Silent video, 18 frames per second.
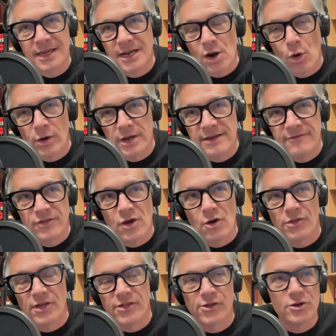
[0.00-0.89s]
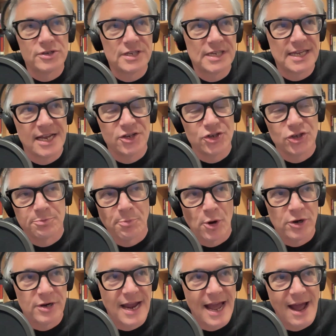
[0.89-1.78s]
even though the third stage is
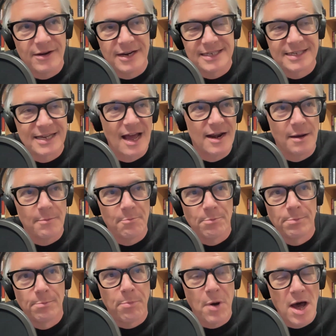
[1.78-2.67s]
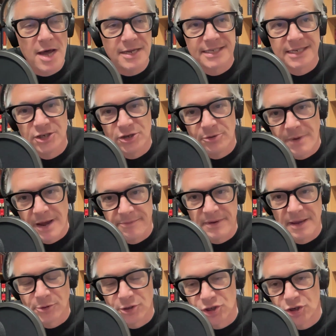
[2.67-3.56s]
burned out, it's got a bus and you might
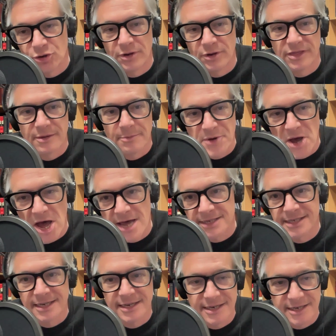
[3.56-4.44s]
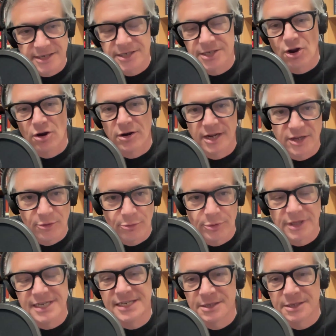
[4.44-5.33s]
be able to shoot at the bus and it's starting to
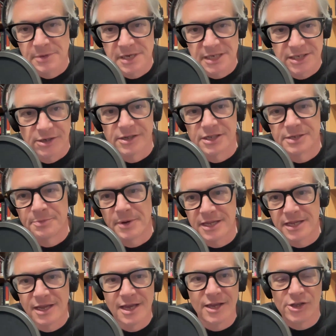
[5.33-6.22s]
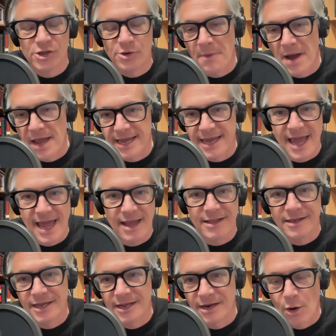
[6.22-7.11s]
release missiles, but you might
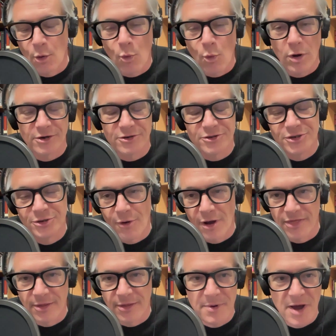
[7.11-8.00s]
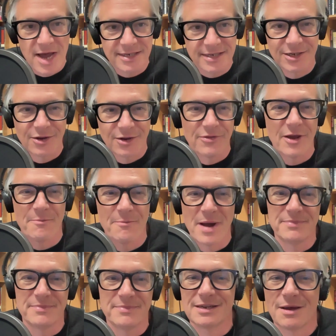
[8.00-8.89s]
get, one or two on the bus. So there
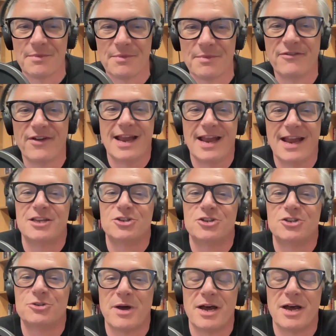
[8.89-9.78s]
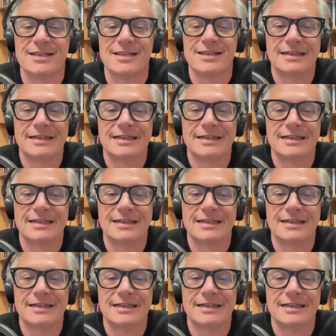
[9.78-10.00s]
might be some advantage, but